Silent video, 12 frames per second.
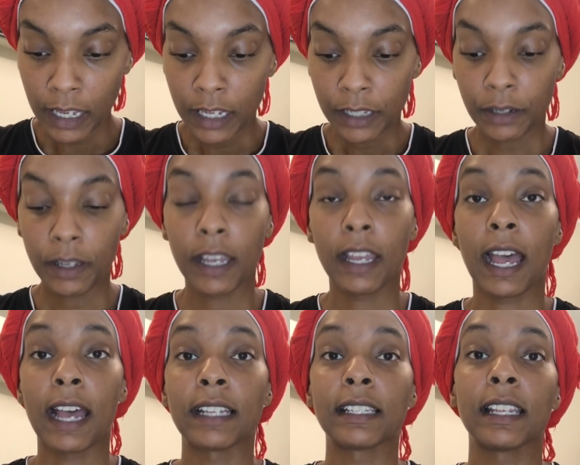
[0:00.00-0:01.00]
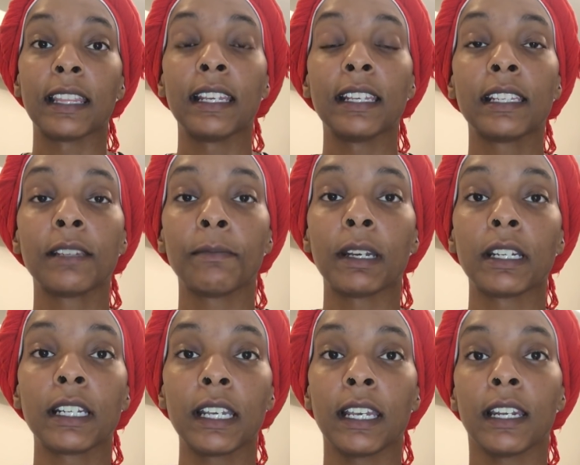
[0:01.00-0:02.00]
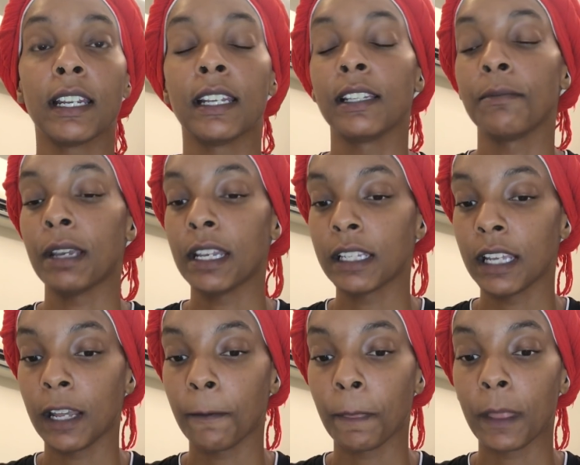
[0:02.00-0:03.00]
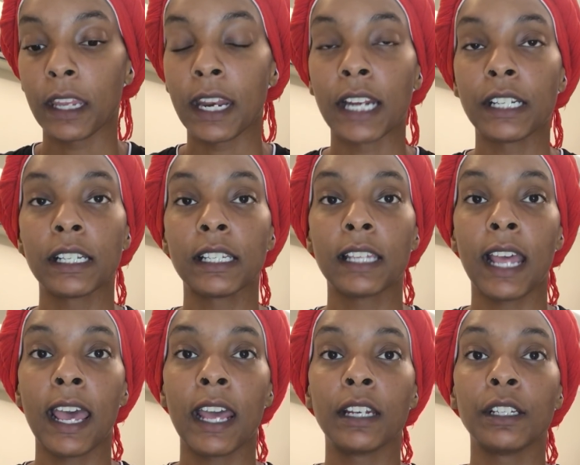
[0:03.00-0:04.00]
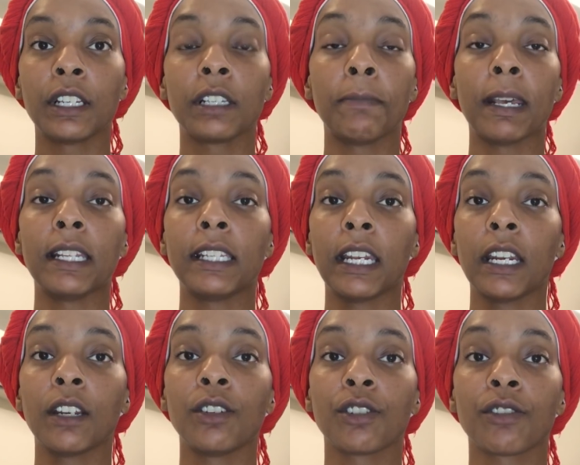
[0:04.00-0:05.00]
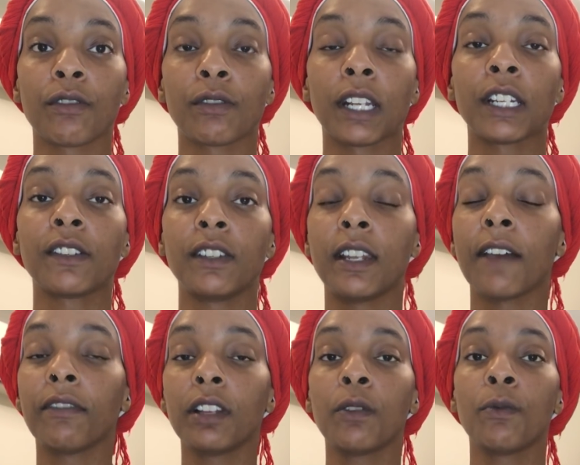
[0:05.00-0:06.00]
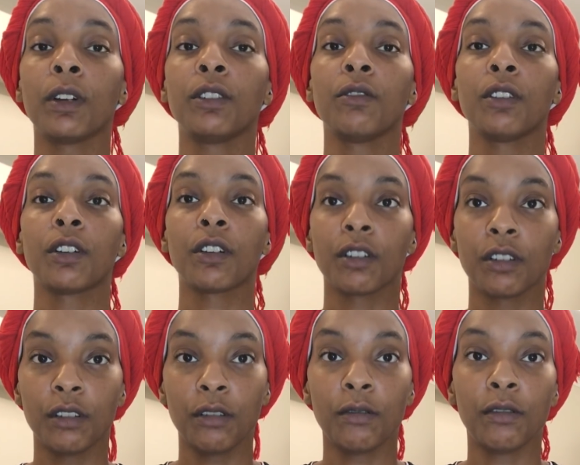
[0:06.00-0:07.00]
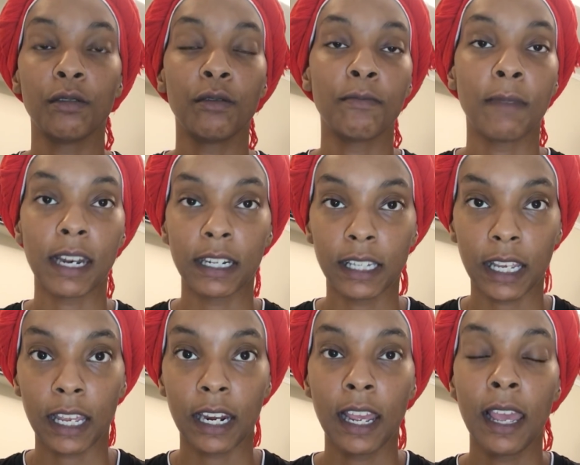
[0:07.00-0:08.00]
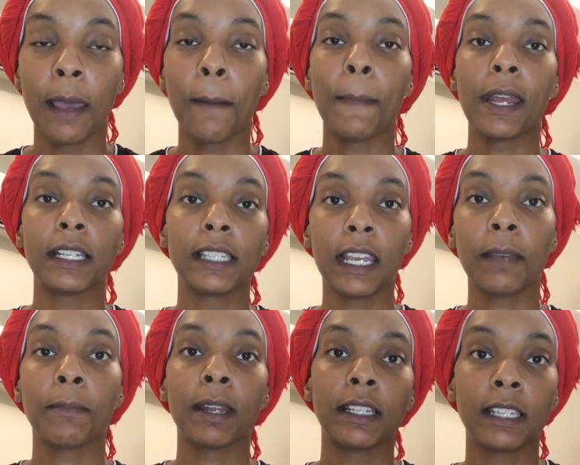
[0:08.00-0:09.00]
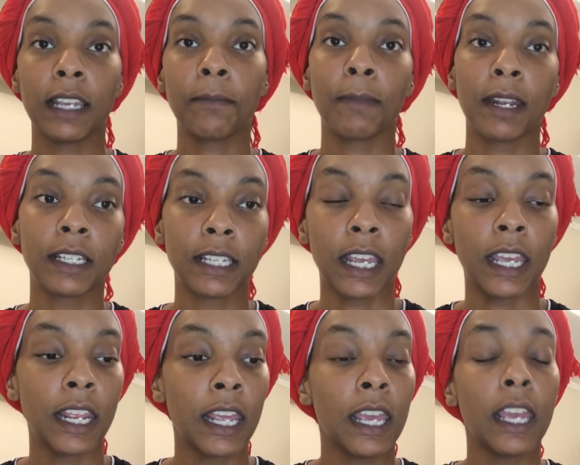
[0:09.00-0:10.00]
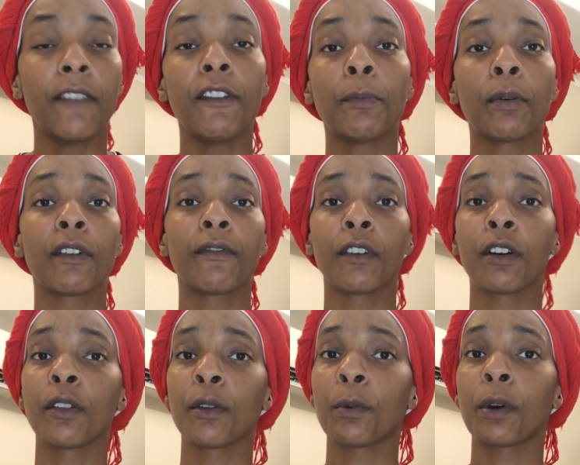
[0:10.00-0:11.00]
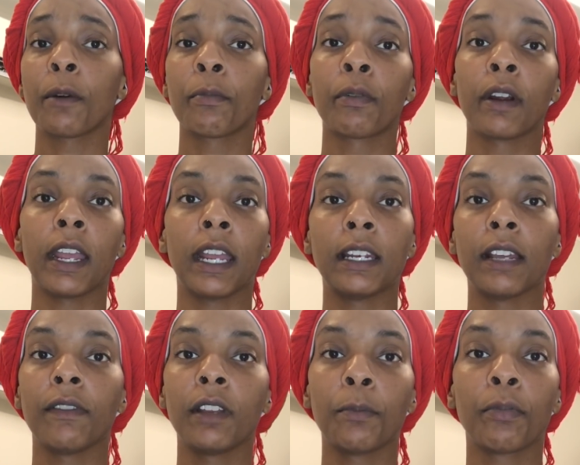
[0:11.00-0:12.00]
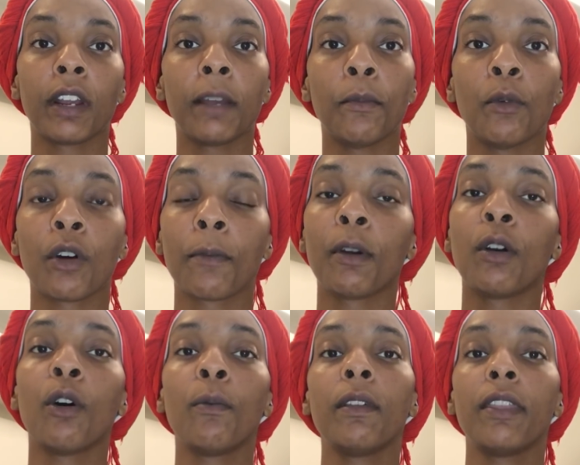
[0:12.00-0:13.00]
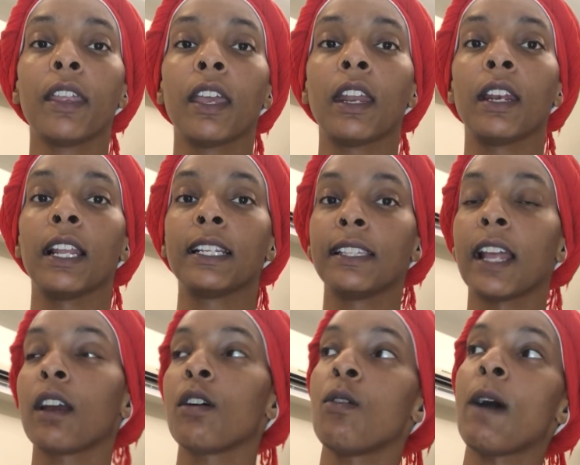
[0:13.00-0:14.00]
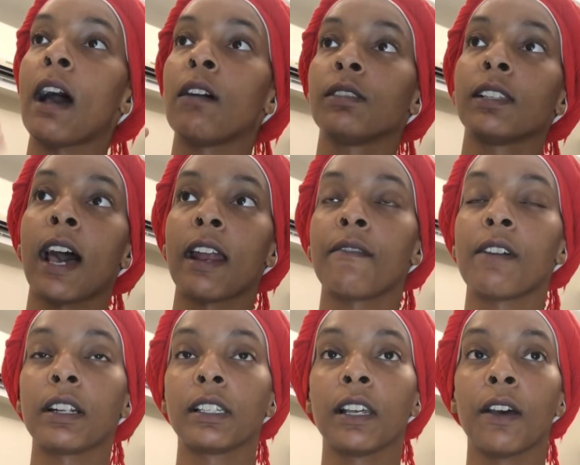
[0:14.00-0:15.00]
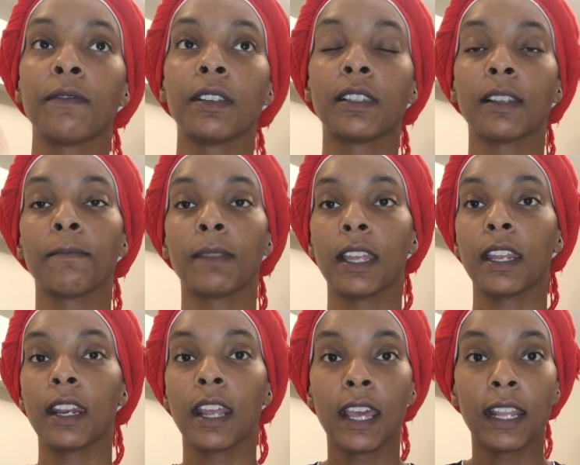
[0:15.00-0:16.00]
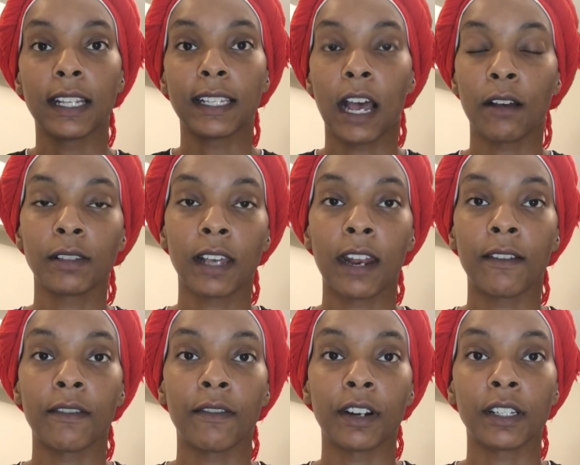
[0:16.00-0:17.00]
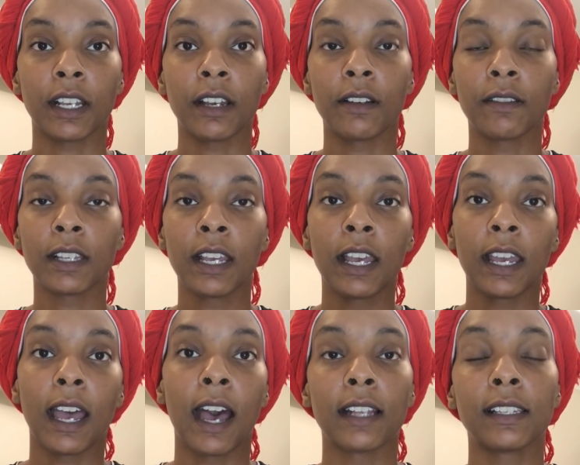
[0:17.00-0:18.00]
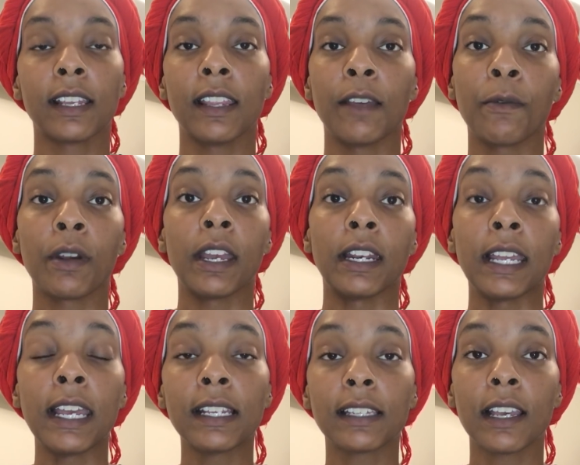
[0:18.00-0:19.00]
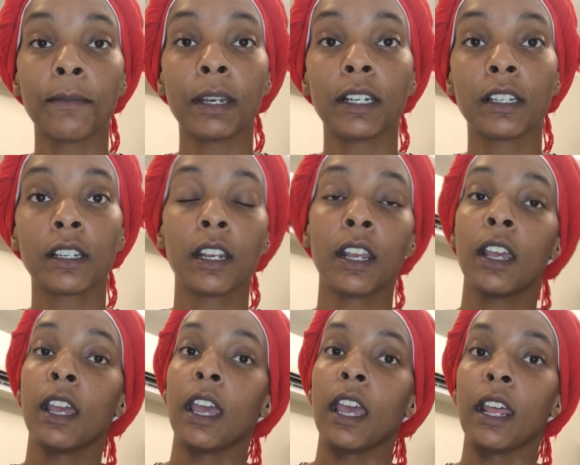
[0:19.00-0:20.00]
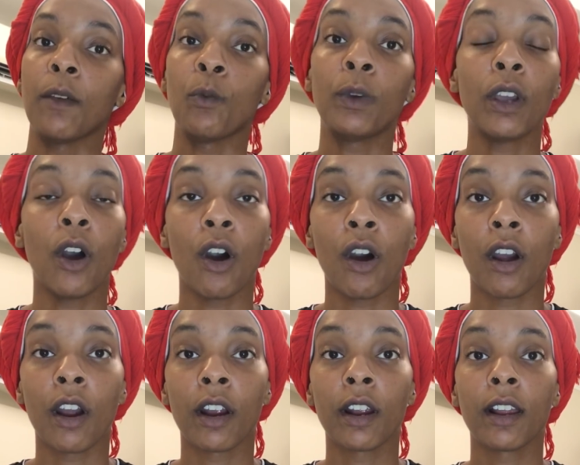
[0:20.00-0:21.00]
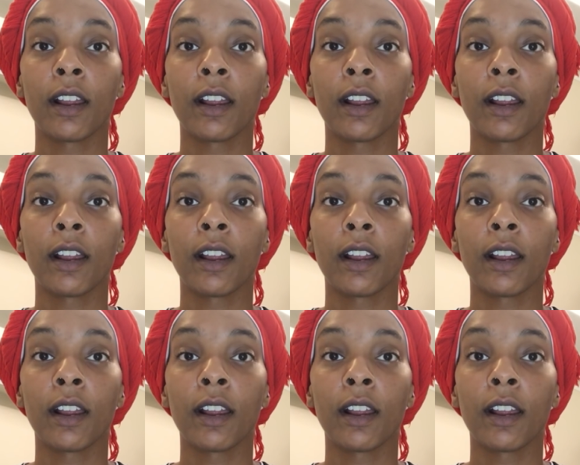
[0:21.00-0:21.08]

So yeah, guys, this smudge kit is amazing. Not just that, just meditating in general. So I just definitely want to encourage you to meditate. Meditate, meditate, meditate. If you prefer the word praying, definitely pray more, but go within. Let's not go outside of ourselves with something that's outside of ourselves. God said that we're in His image, and we are